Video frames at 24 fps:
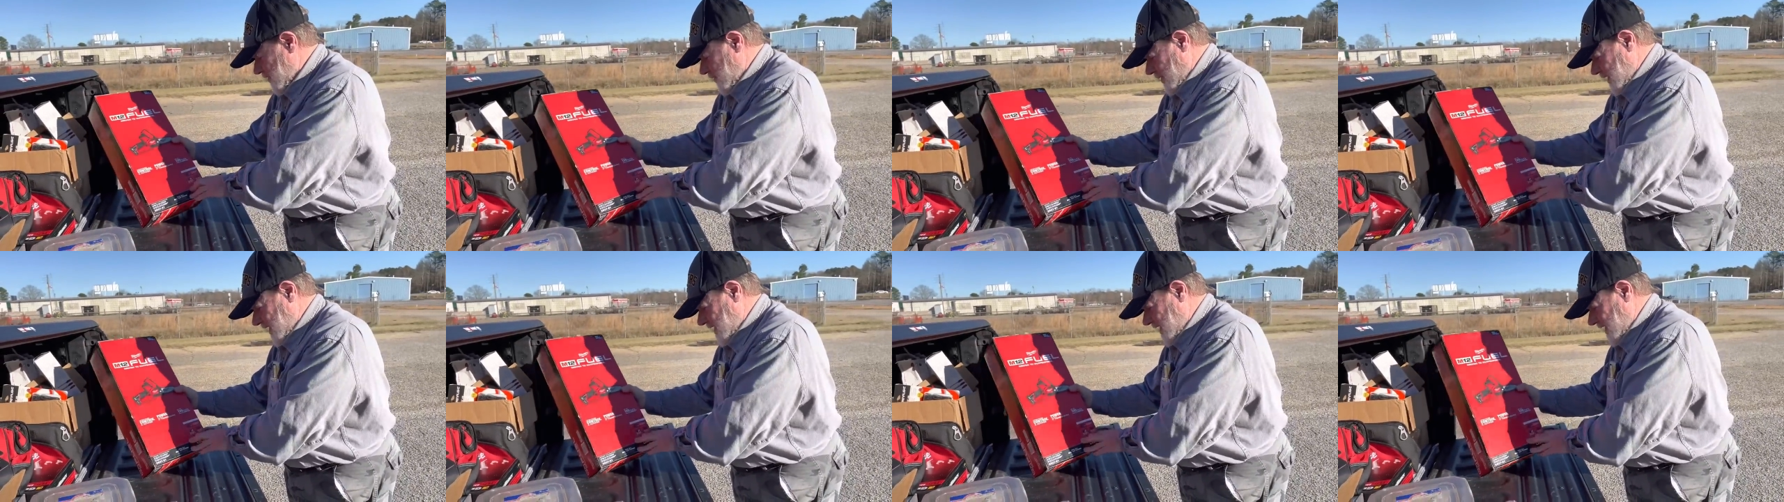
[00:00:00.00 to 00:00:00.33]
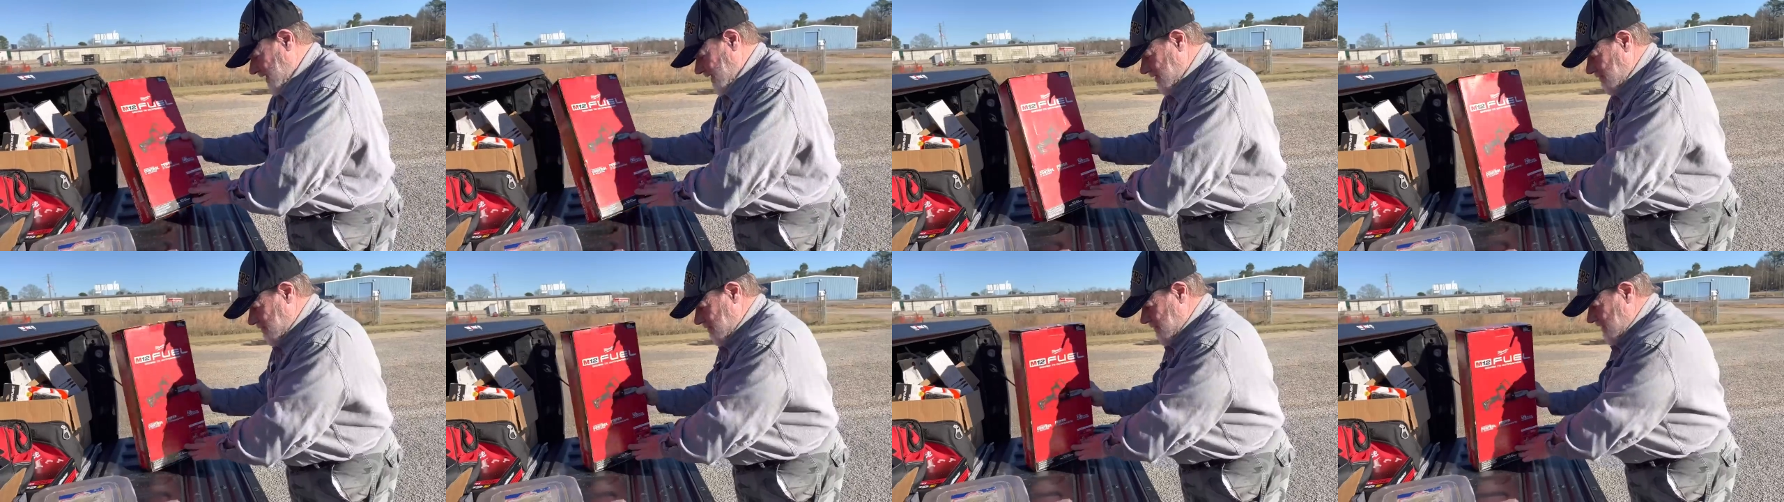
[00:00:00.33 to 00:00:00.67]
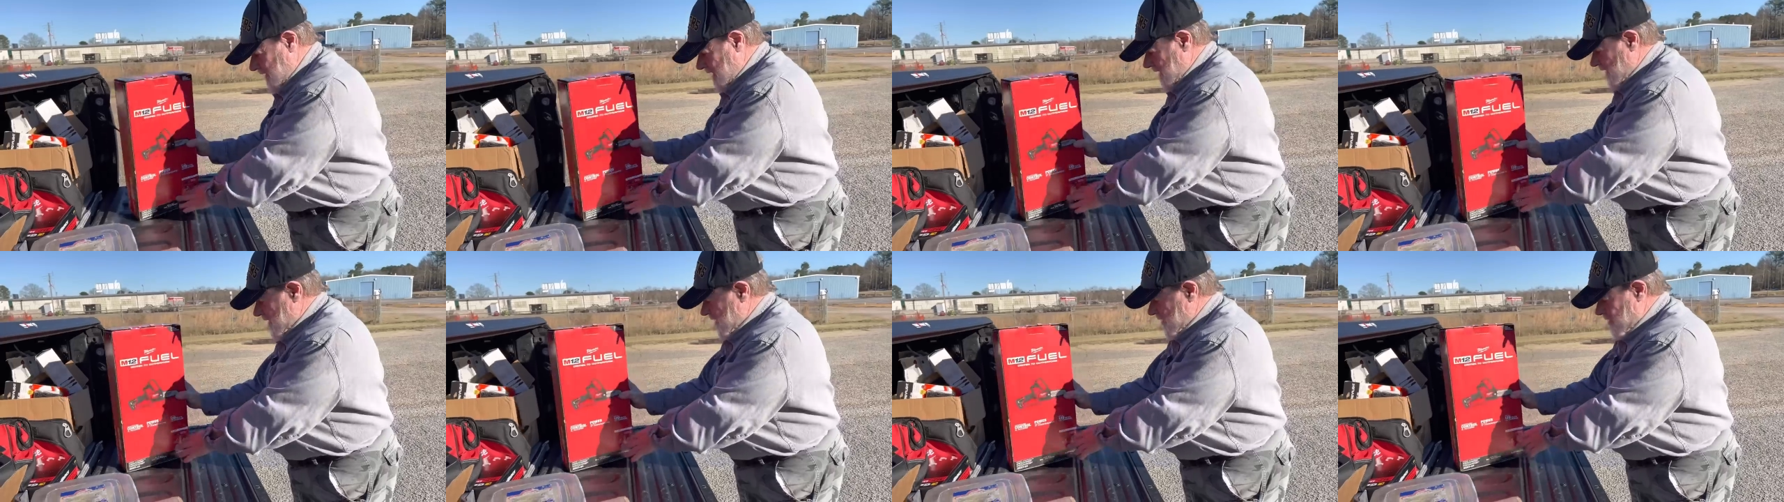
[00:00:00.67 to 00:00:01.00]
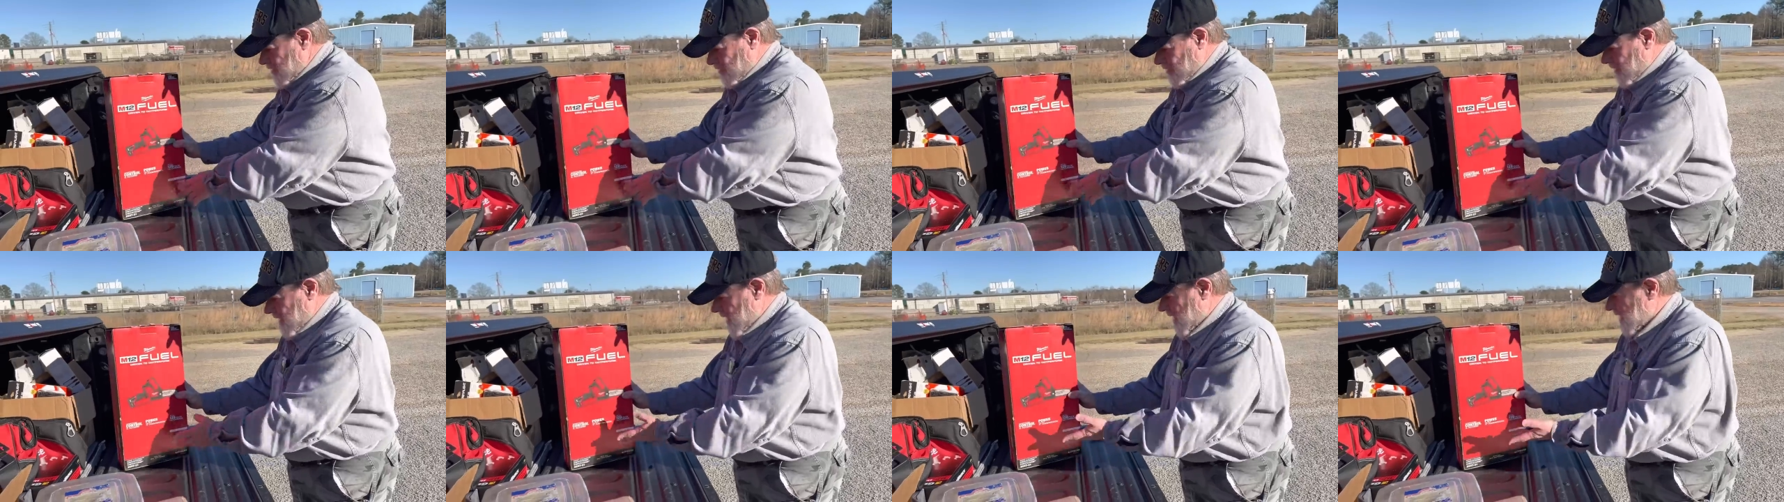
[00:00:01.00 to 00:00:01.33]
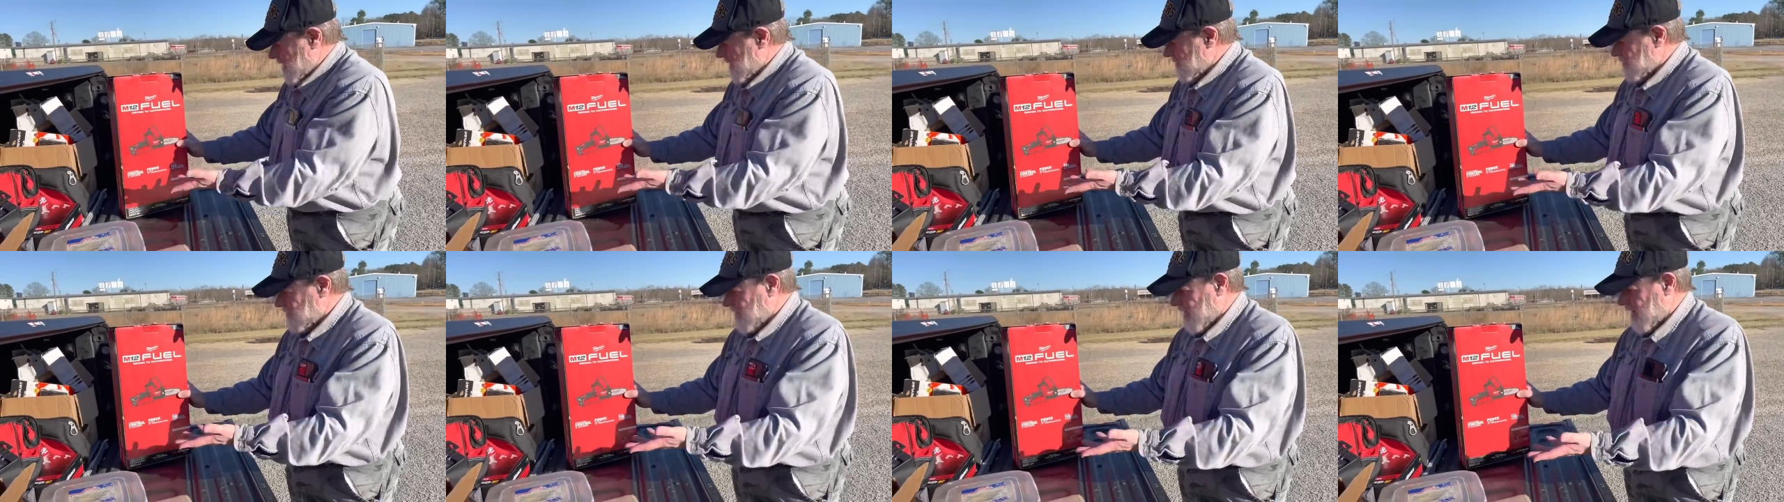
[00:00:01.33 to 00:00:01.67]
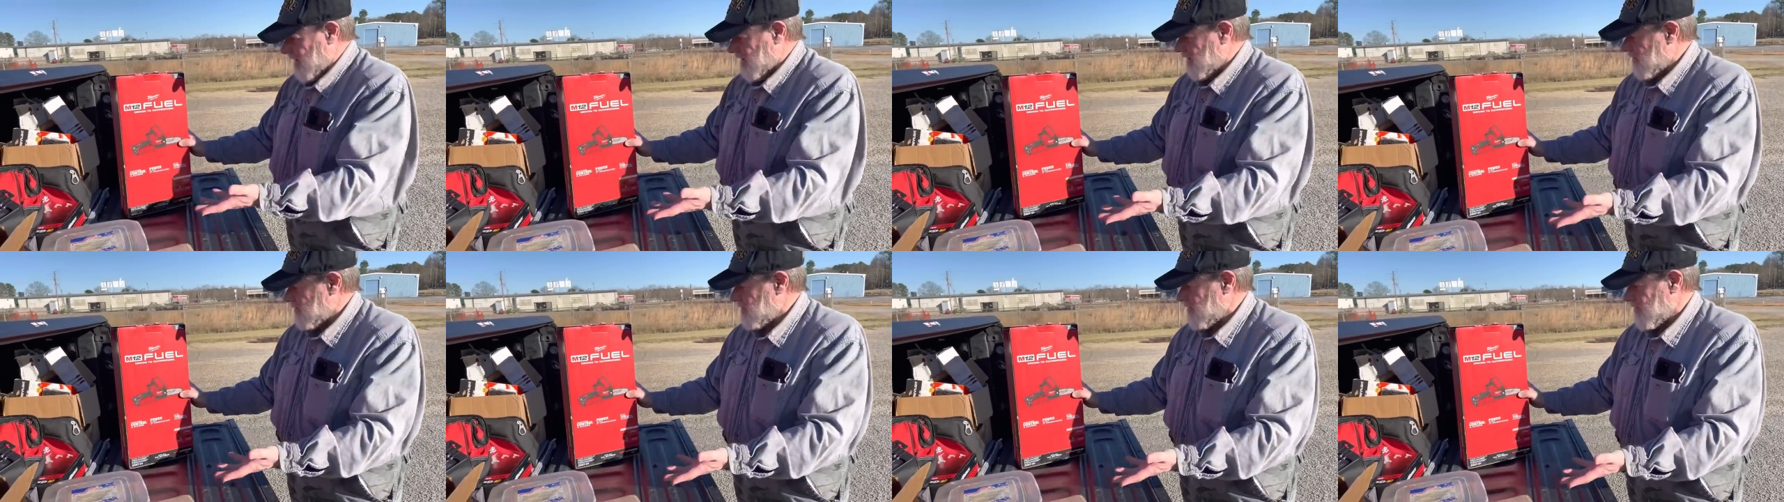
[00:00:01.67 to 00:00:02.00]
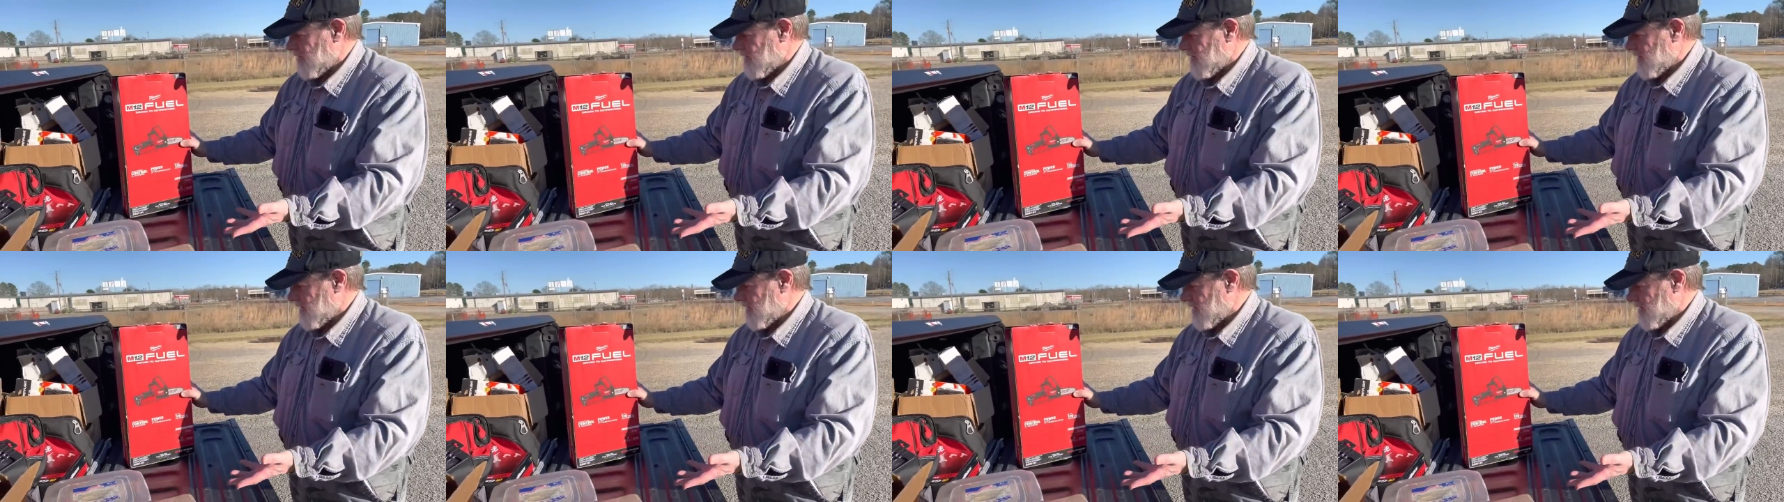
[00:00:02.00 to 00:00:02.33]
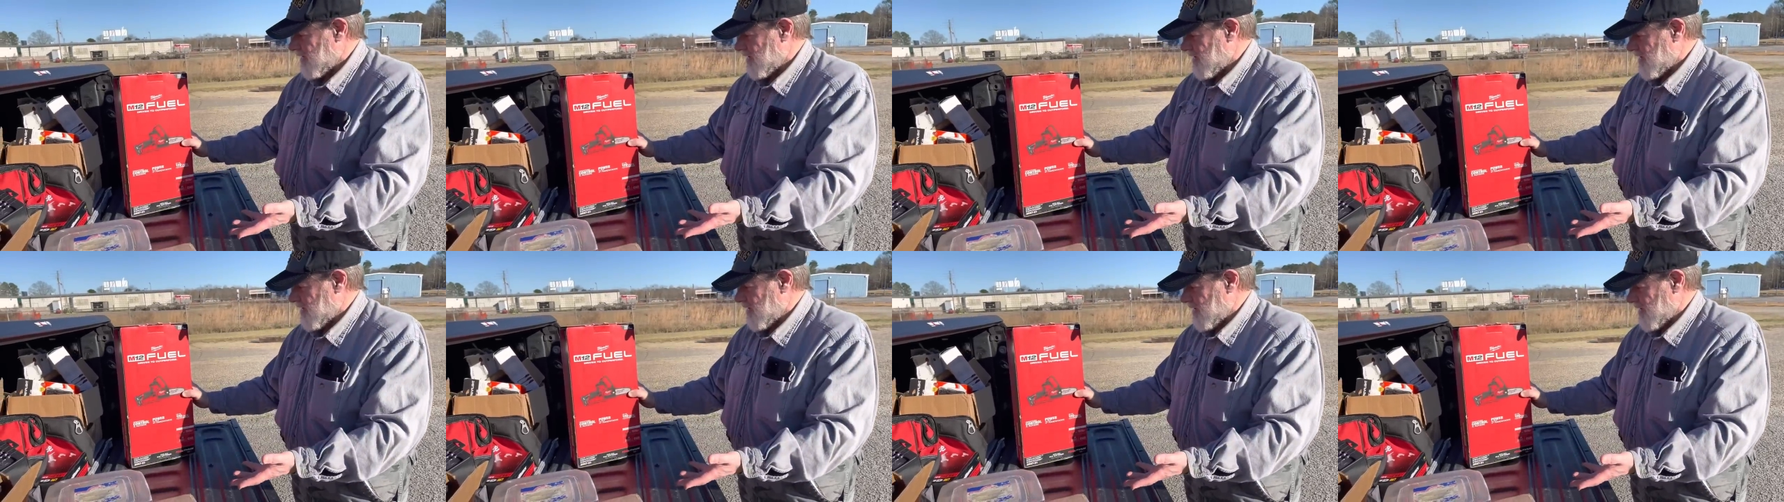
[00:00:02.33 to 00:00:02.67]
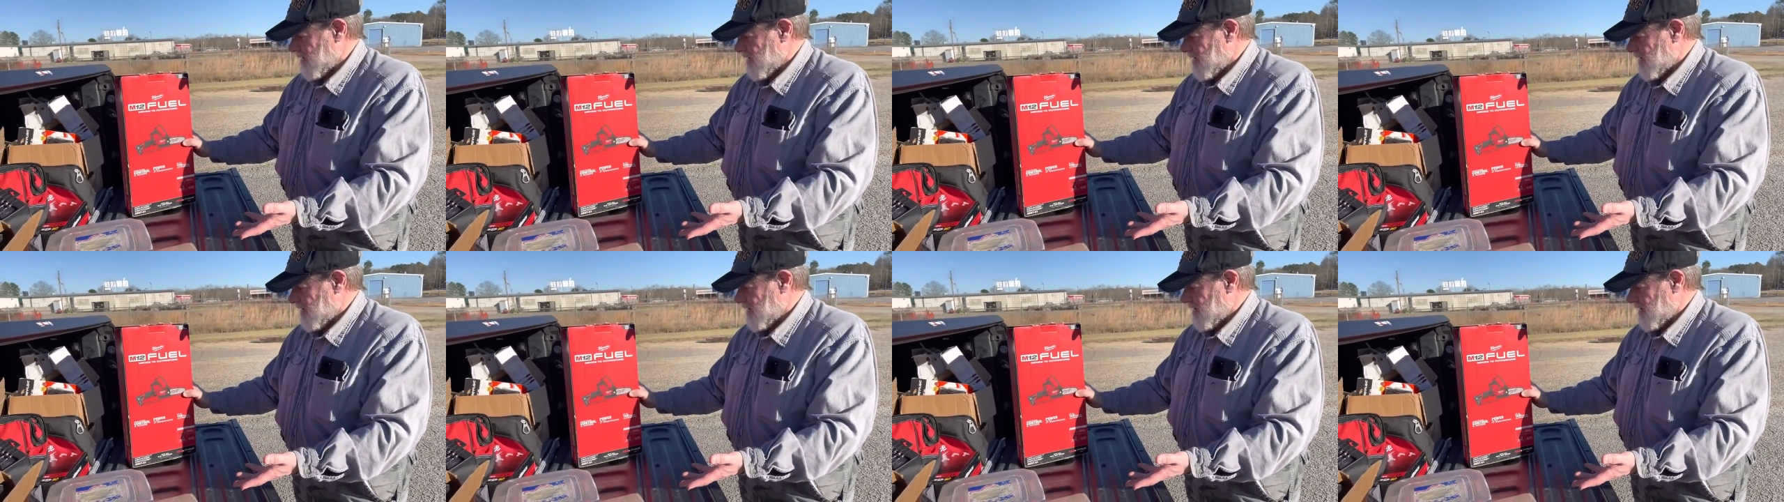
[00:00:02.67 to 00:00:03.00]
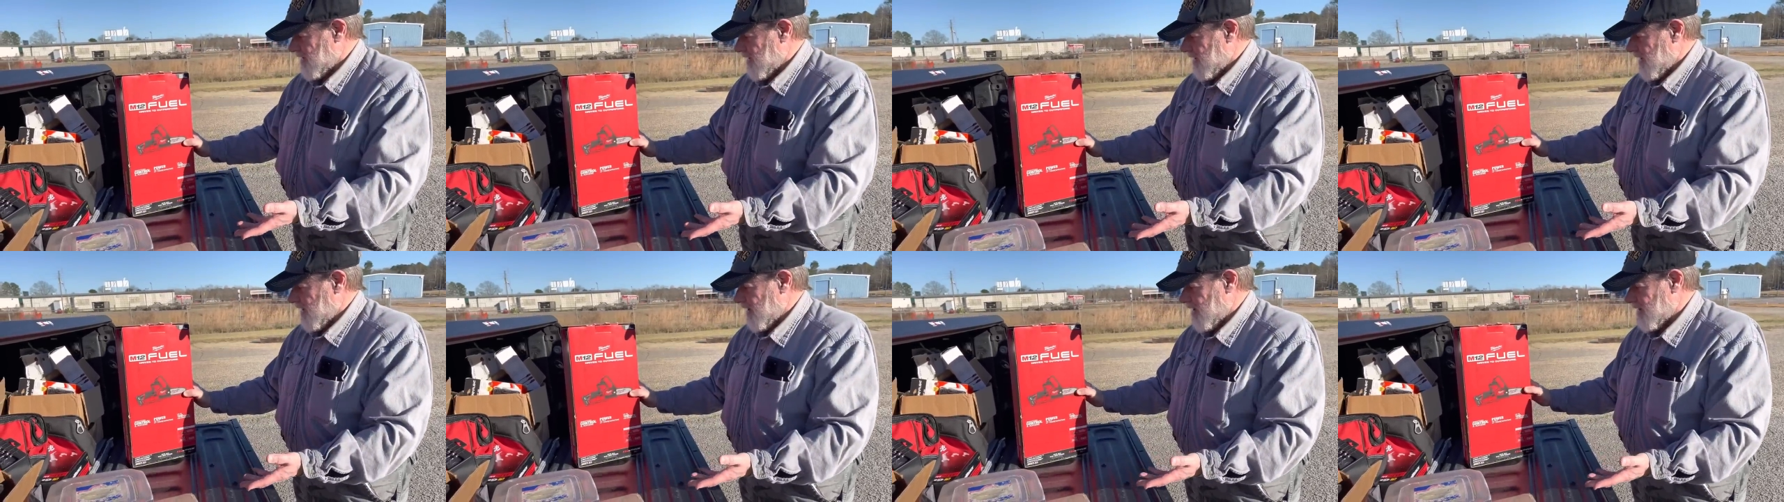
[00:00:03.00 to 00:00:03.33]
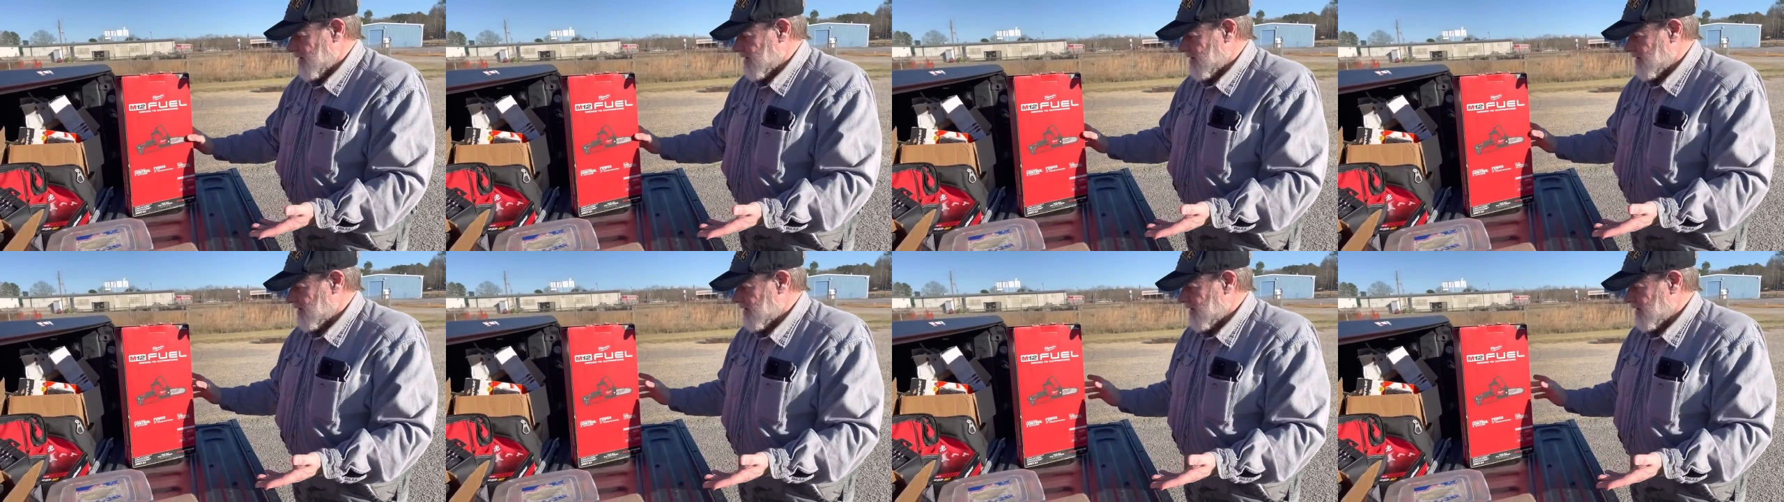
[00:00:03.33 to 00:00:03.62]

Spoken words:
No face is visible, so there are no lips to read.